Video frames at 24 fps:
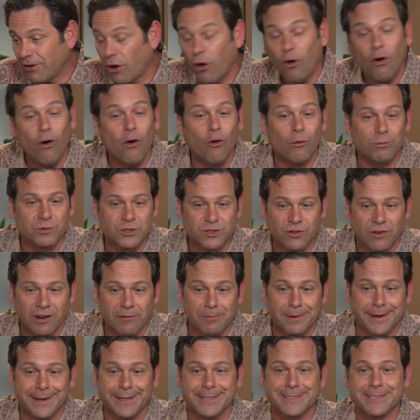home so
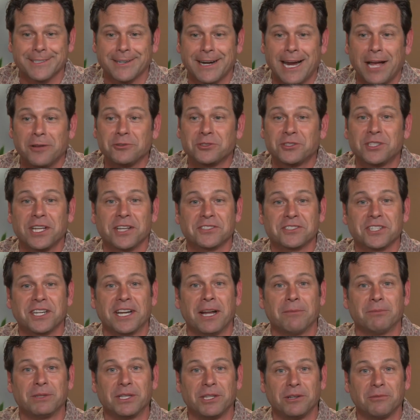everybody gets their house dusted
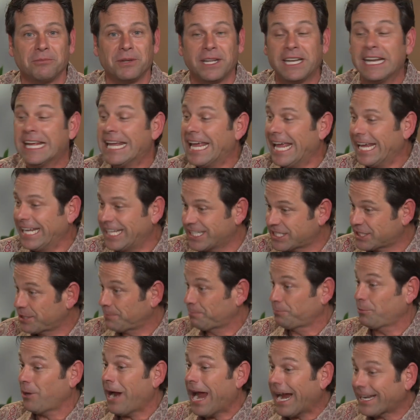up a little bit and gets the
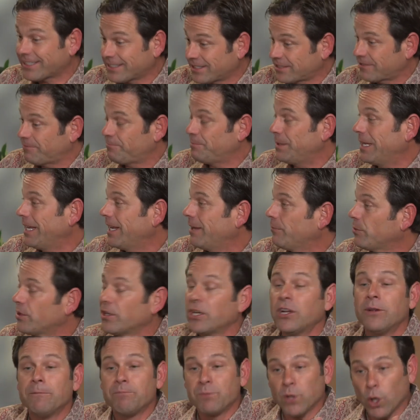practice of being able to